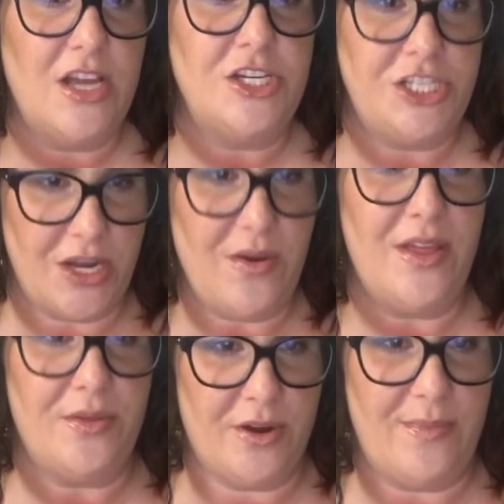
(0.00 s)
show
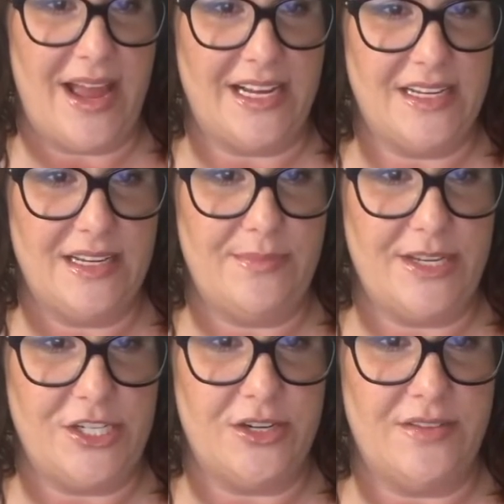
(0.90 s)
a throwback
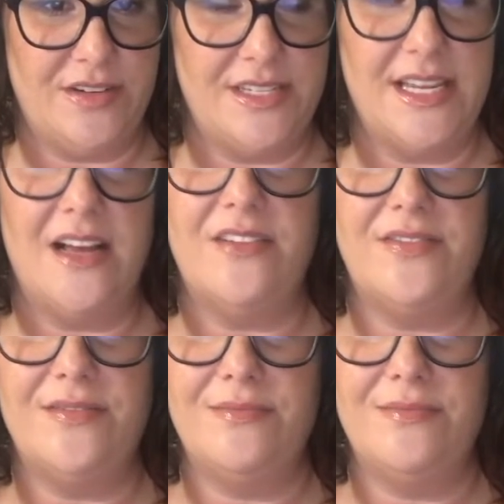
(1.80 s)
picture of yourself.